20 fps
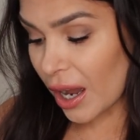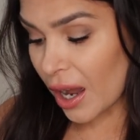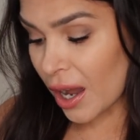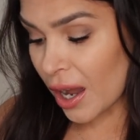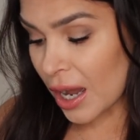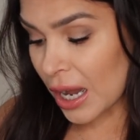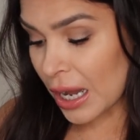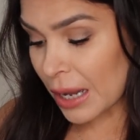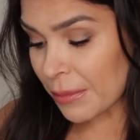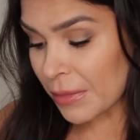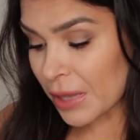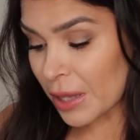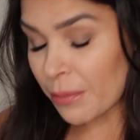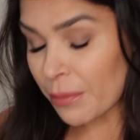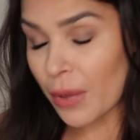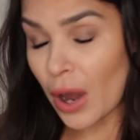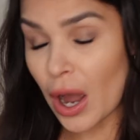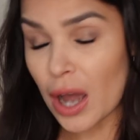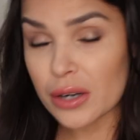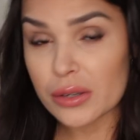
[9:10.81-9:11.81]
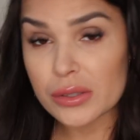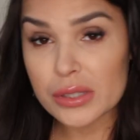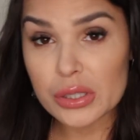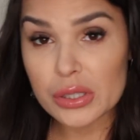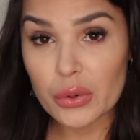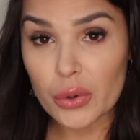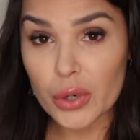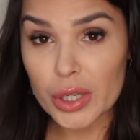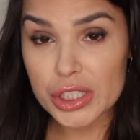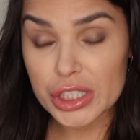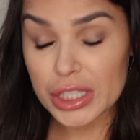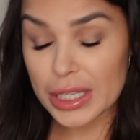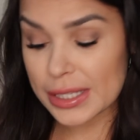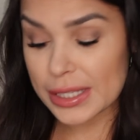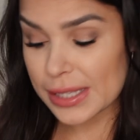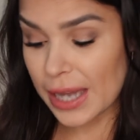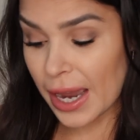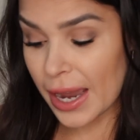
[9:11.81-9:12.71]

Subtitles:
The bottle's gorgeous.